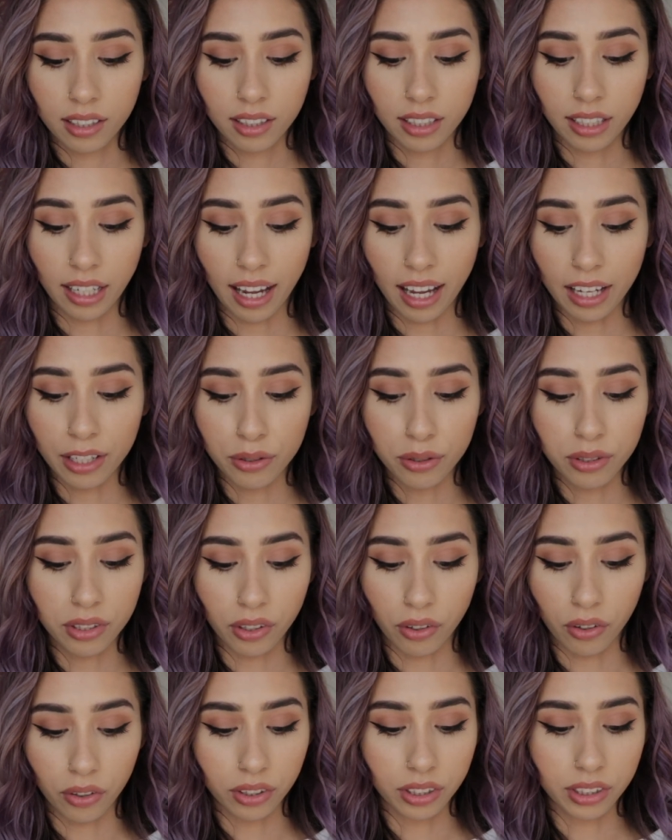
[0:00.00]
Yeah, I use it
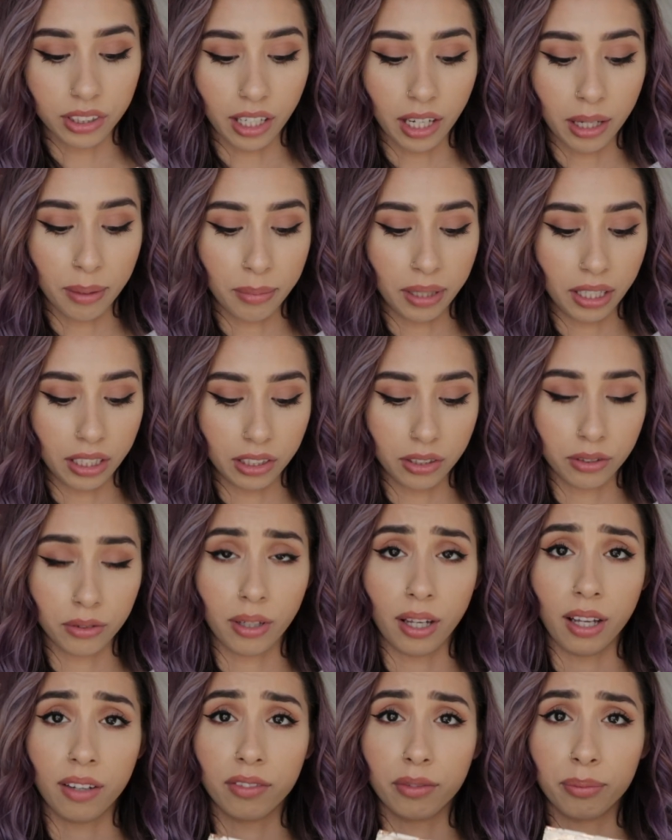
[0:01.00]
all the time and I still
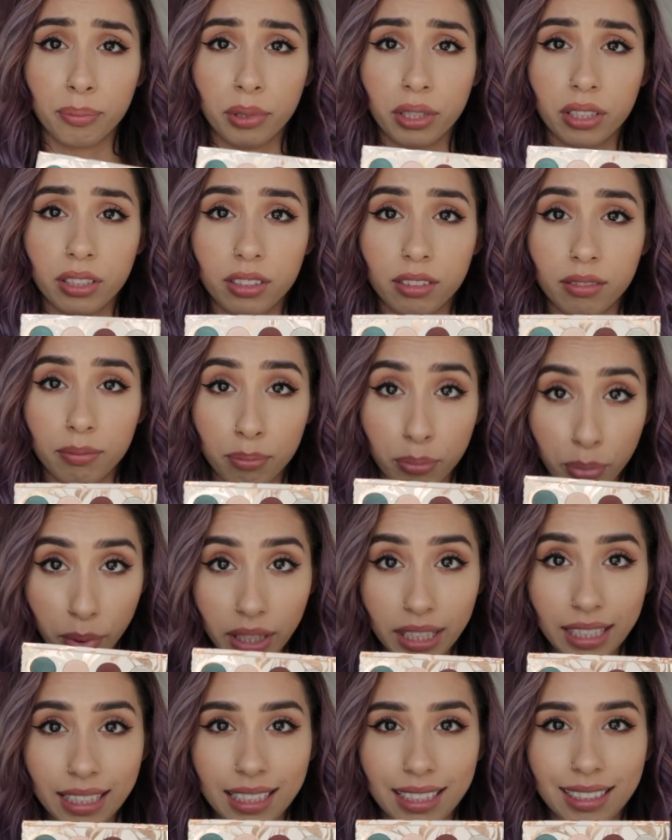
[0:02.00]
have a
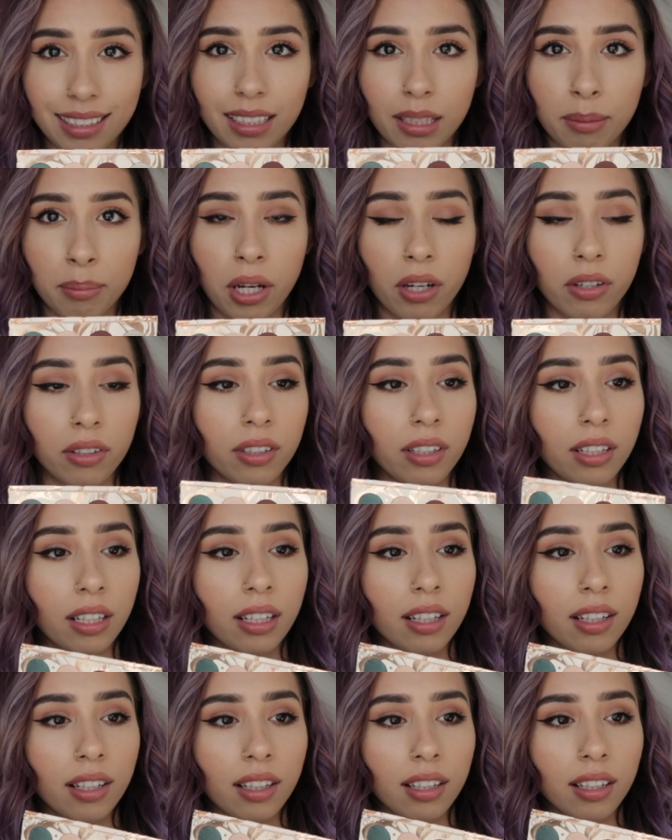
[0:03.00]
pretty decent amount
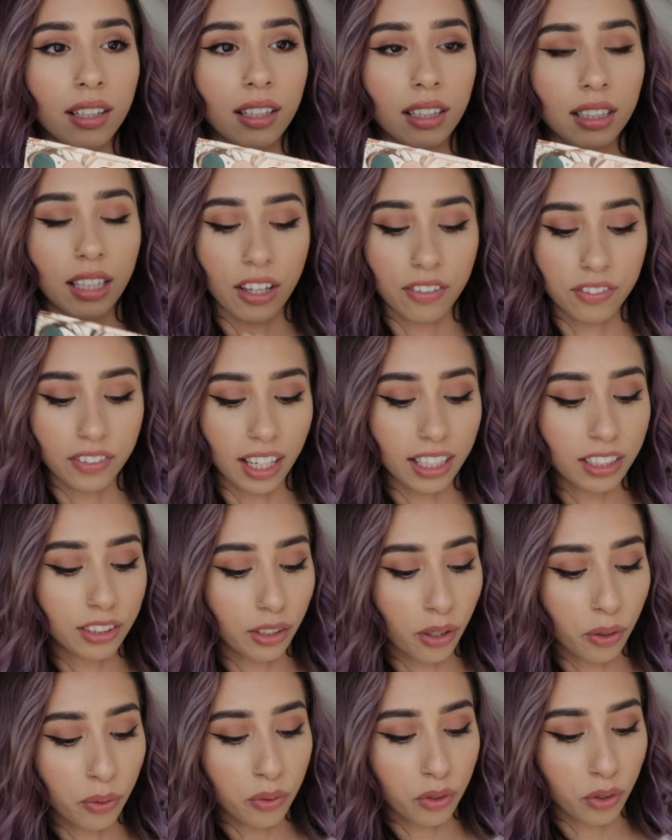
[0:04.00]
left. I
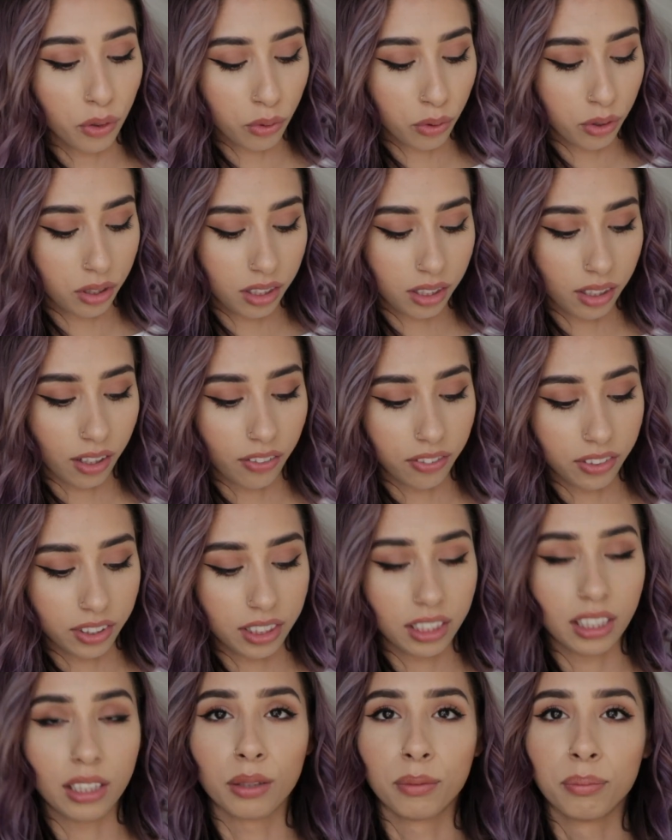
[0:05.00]
don't use
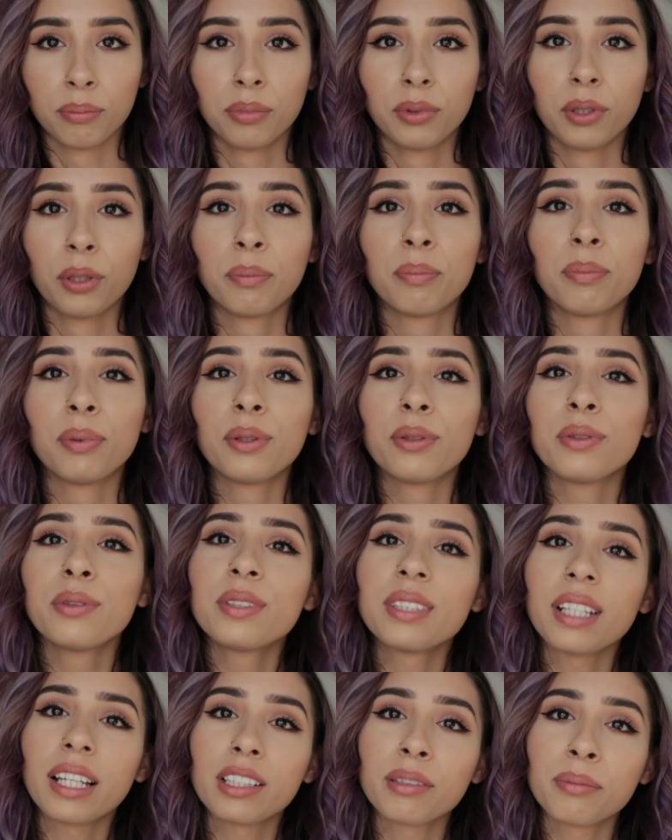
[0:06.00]
obviously the
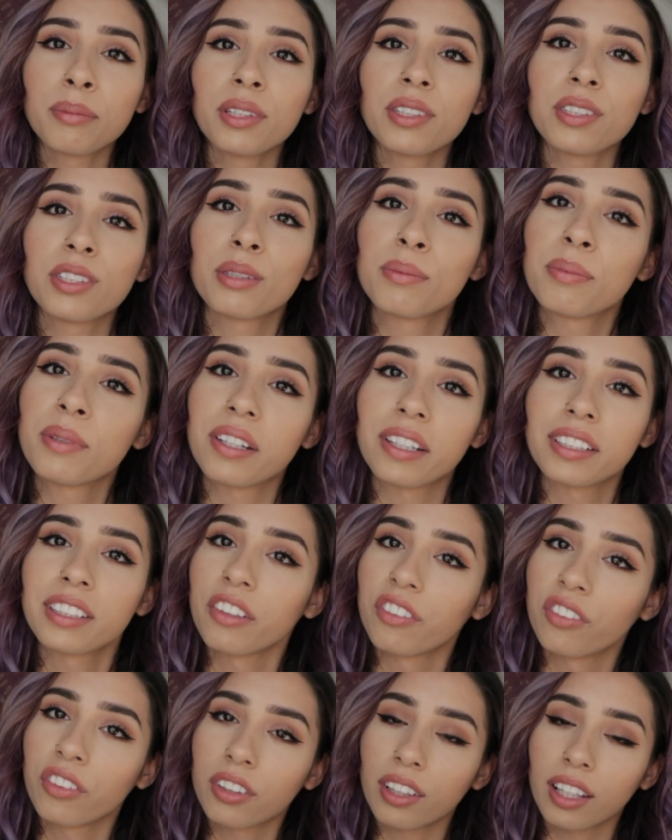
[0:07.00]
blues as much just because
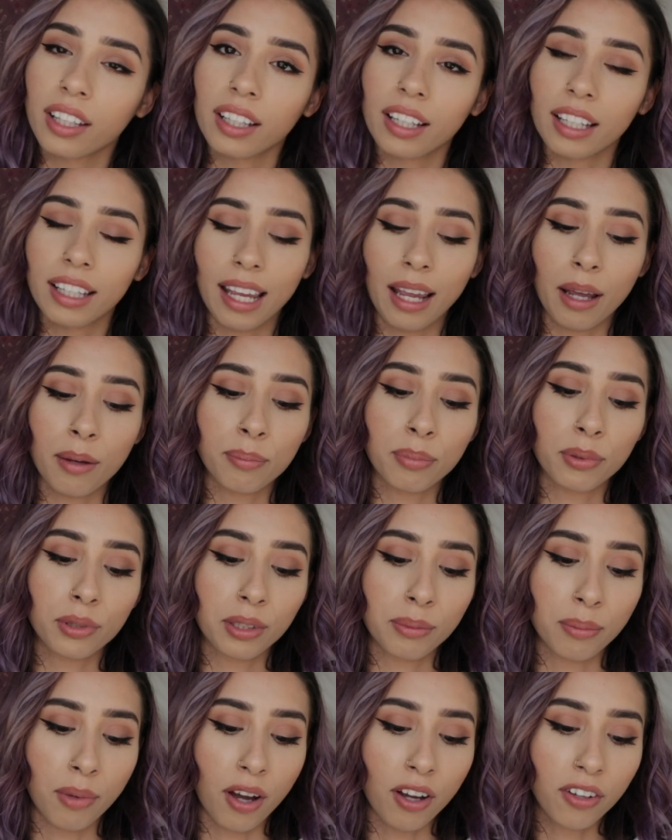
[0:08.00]
I feel like I can't pull
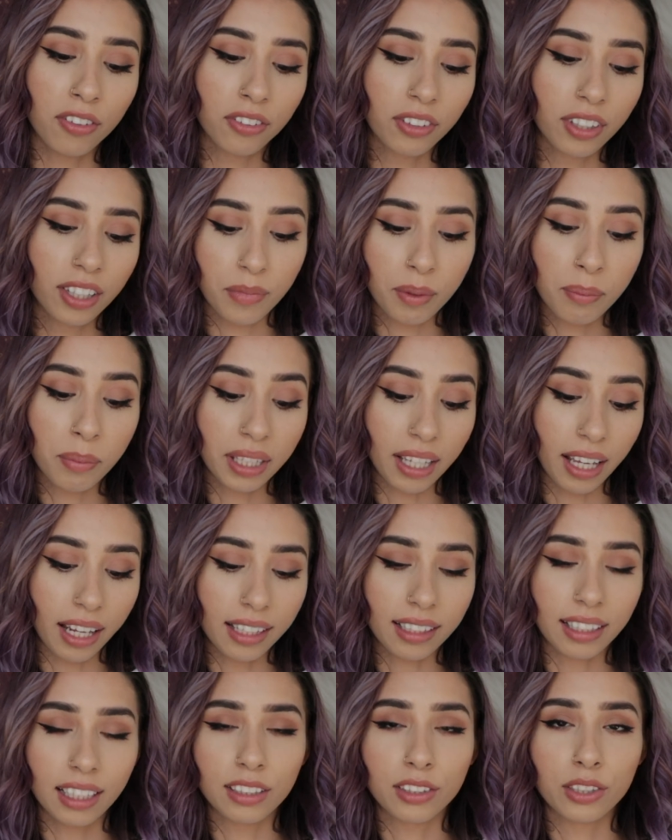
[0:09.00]
them off. But yeah,
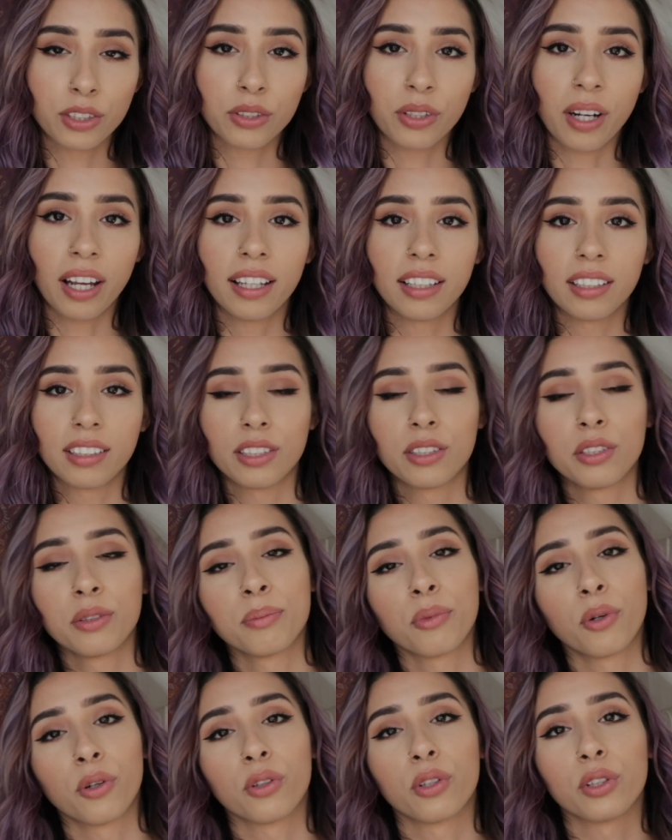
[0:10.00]
I'd like to try to do
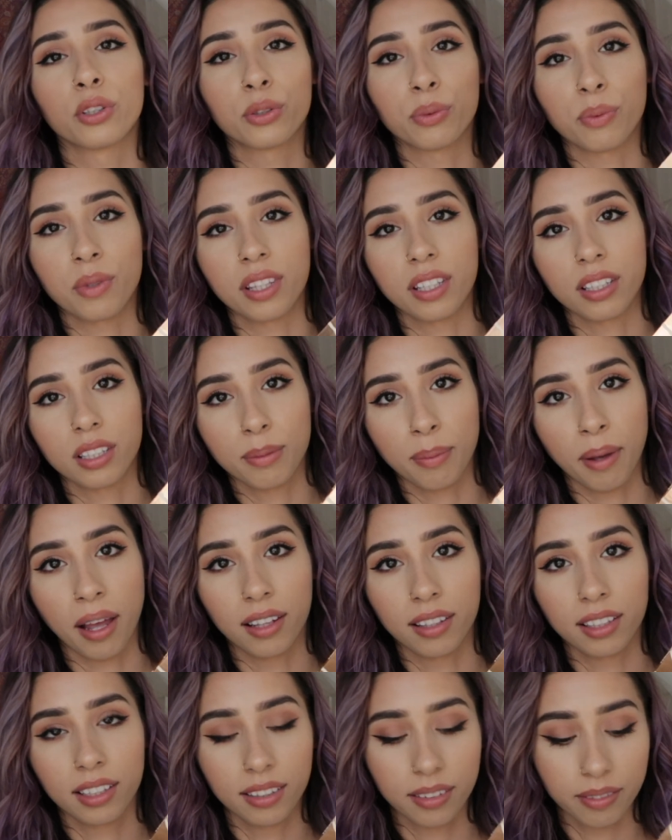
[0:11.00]
more looks with this
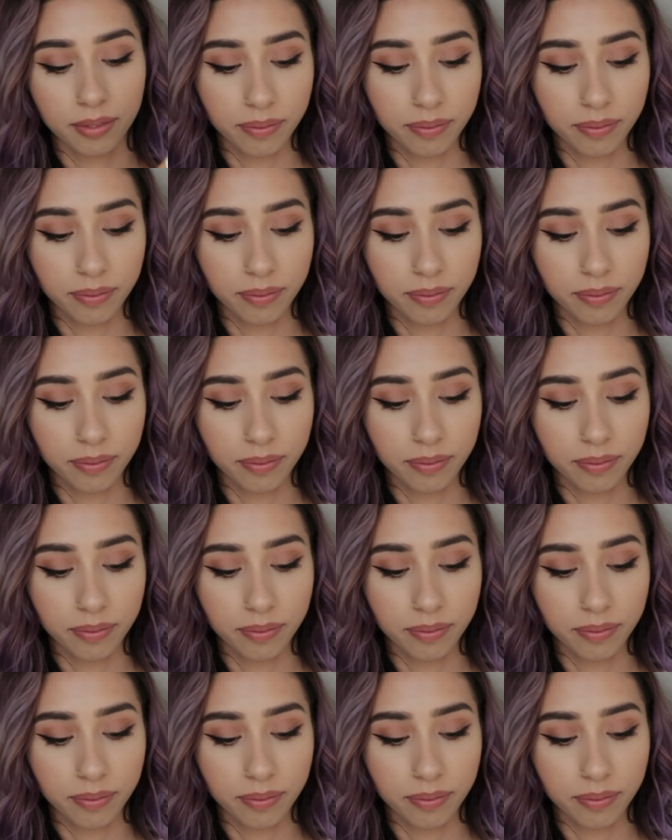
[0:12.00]
palette.